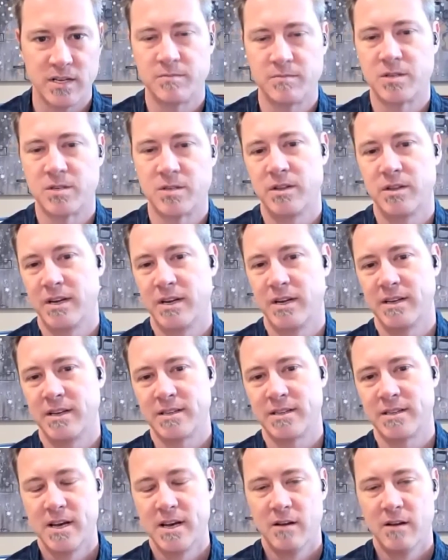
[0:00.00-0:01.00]
this up so
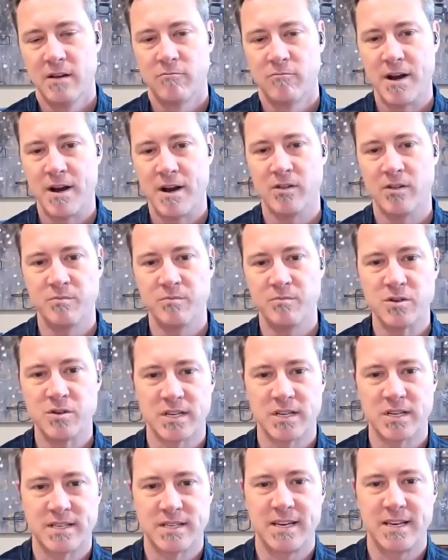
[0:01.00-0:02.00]
that right now
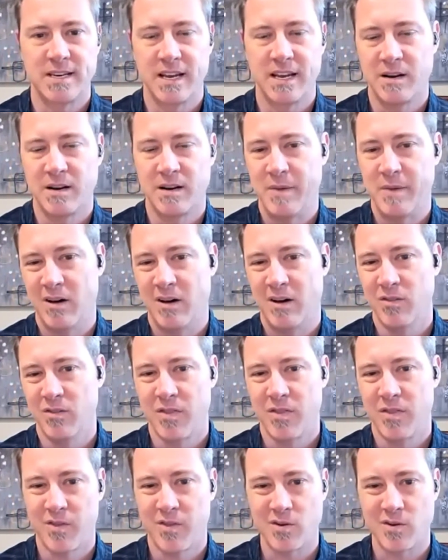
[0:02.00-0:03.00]
the music's sitting at
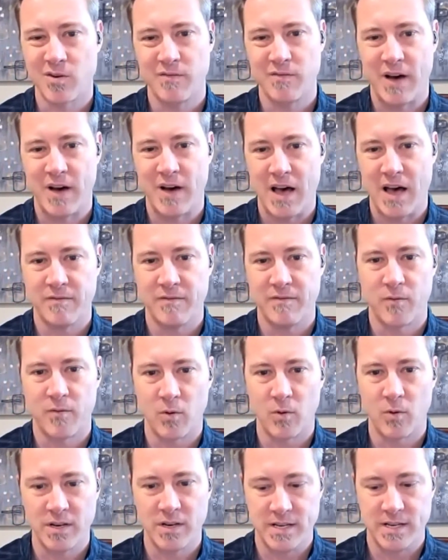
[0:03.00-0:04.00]
about
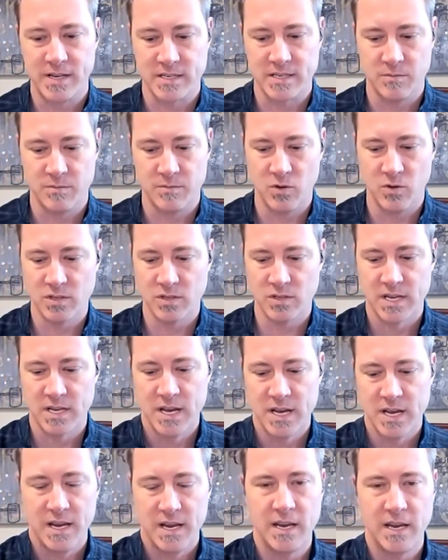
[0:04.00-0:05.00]
35, 40
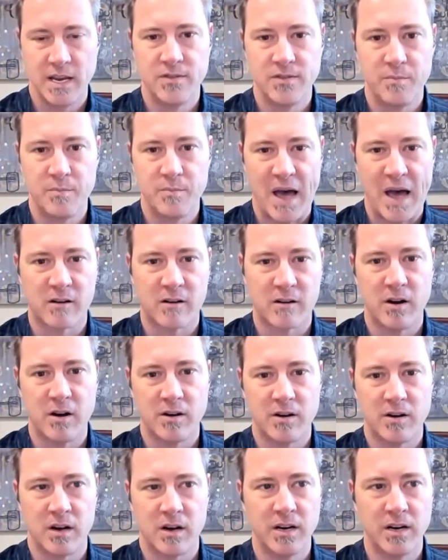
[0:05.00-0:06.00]
decibels in the
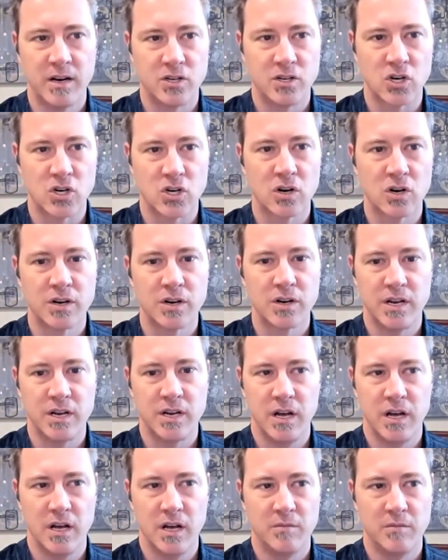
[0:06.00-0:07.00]
background. I'm going to
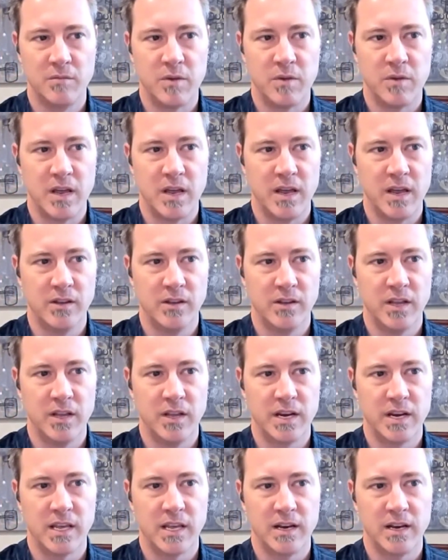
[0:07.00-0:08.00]
turn it up
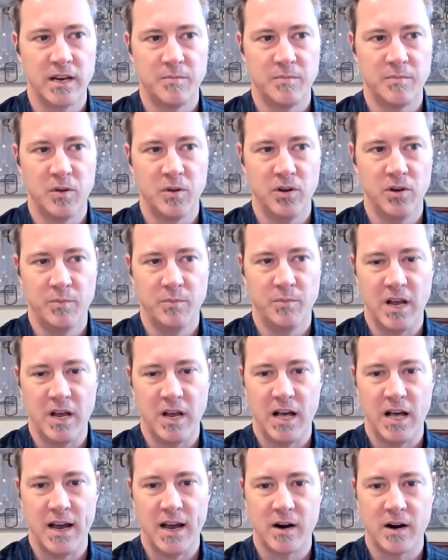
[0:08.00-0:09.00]
and let it get up a
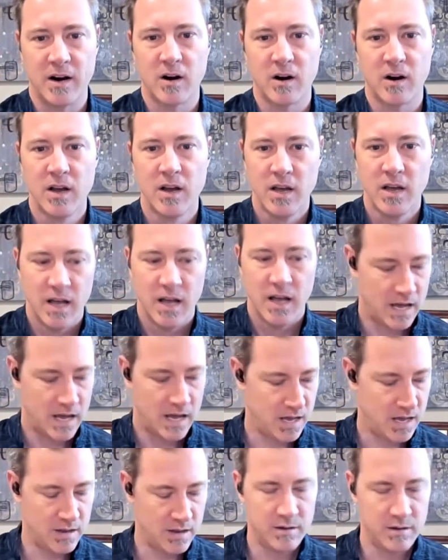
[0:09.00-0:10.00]
little bit higher.
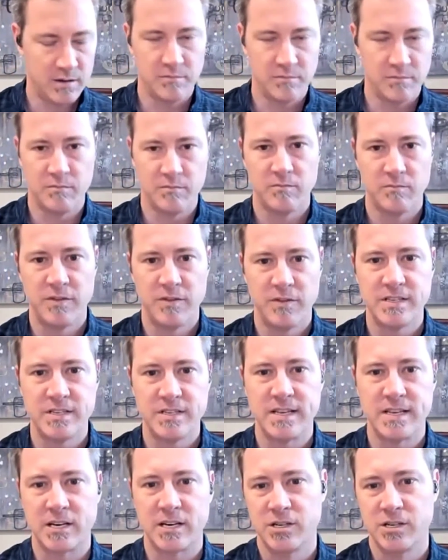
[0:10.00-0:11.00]
Um,
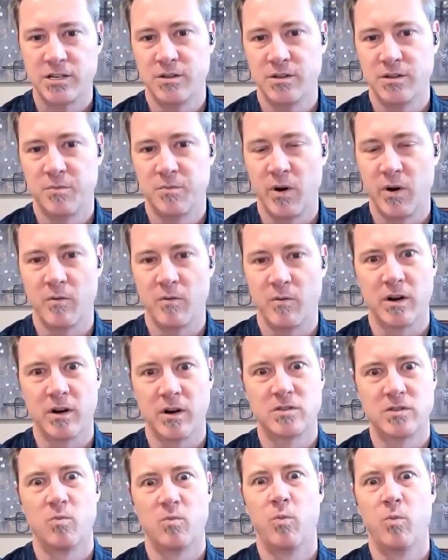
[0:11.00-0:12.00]
this is actually to the
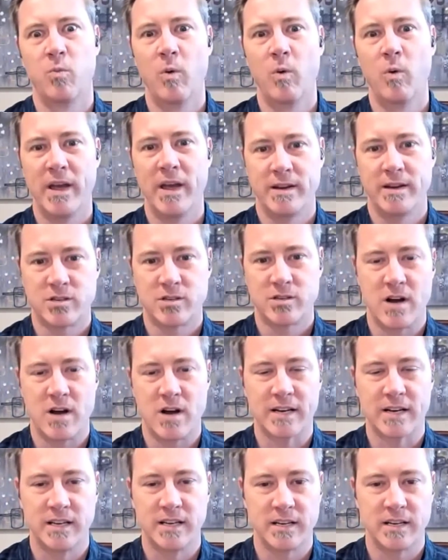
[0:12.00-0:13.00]
point where it's way
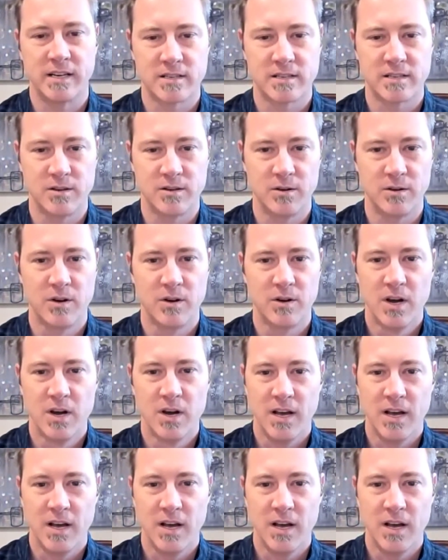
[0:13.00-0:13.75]
distracting. So